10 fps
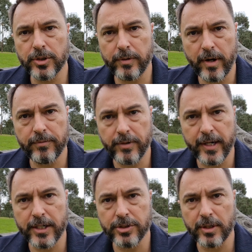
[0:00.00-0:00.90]
your own
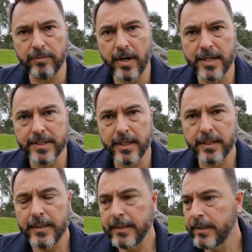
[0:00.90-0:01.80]
financial advisor,
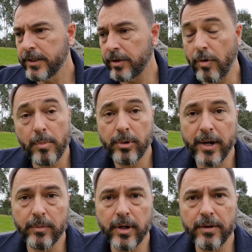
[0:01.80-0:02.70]

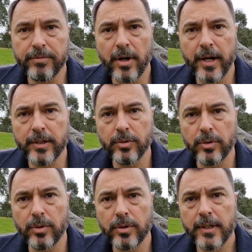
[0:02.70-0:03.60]
corroborate what I find,
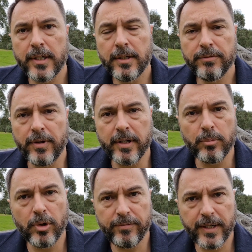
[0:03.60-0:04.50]
or find a
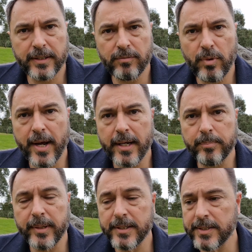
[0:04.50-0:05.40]
more effective way.
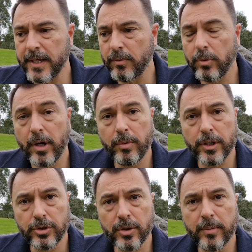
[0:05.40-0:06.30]
But what I want to
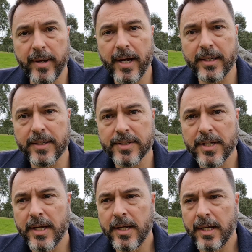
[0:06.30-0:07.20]
talk about is
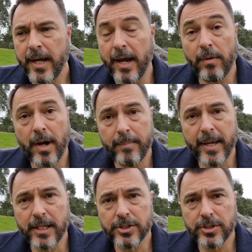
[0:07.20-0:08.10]
how I
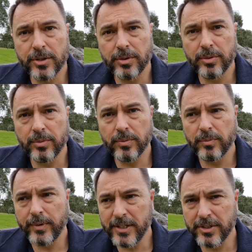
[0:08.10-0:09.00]
managed to
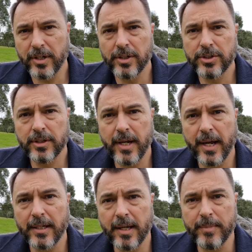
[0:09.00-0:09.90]
research
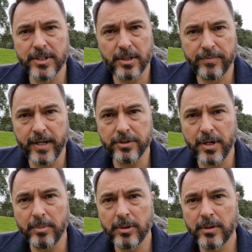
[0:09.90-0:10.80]
and get myself out of
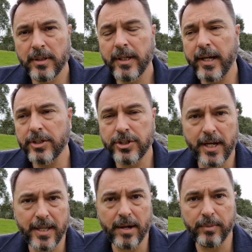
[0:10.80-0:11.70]
trouble and
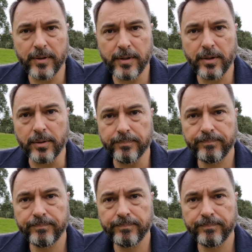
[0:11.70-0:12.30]
share that with you.